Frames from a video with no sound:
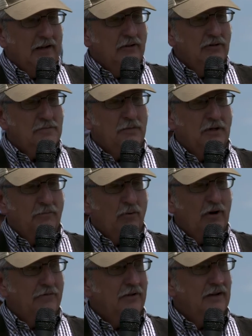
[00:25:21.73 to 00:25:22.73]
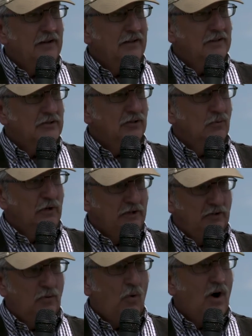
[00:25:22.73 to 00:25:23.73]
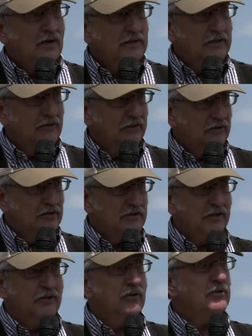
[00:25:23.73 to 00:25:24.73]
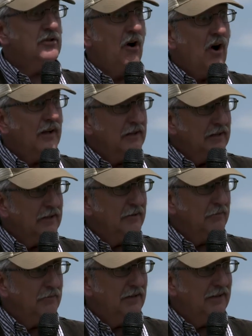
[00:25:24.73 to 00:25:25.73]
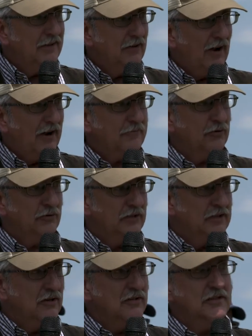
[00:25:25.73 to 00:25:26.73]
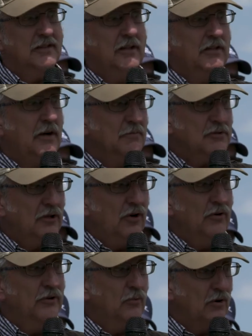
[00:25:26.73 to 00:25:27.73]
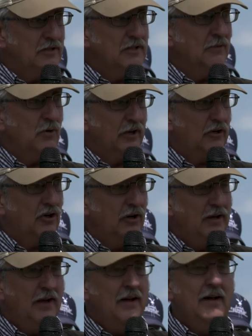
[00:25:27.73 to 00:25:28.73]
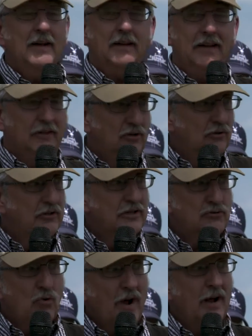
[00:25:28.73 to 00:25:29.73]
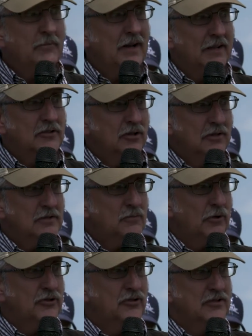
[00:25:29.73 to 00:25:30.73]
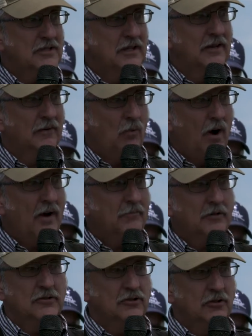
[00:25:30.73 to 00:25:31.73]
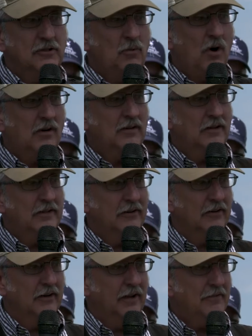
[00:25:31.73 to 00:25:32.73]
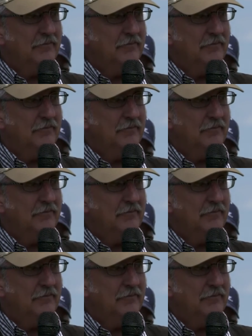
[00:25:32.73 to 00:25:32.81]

can you speak briefly, Allan, to when you walked here and you said you saw it needed, you know, after the years it had come slow and you weren't seeing what it could? Can you describe that to us, what you're seeing and why? Because you just walked on here today.